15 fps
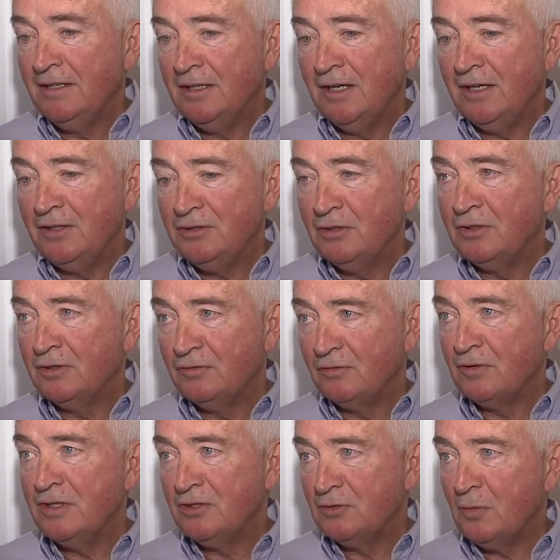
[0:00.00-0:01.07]
uh, you could
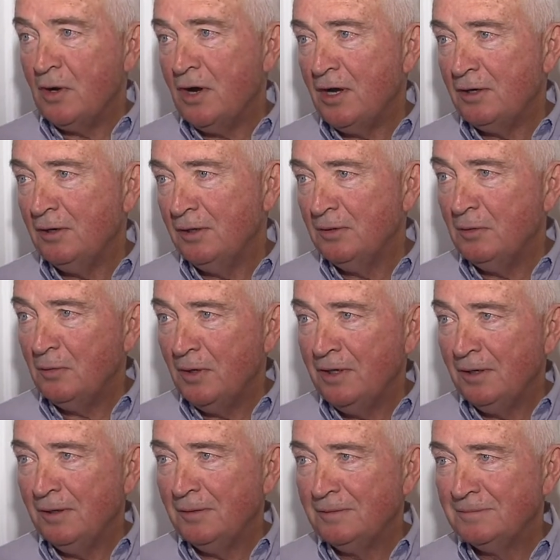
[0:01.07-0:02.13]
freeze water in the
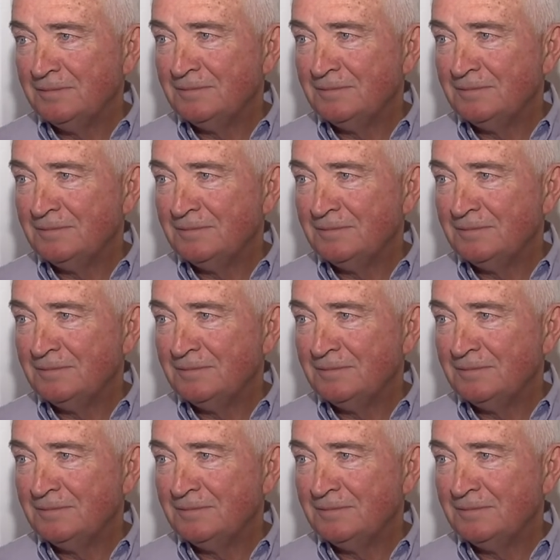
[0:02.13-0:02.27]
winter.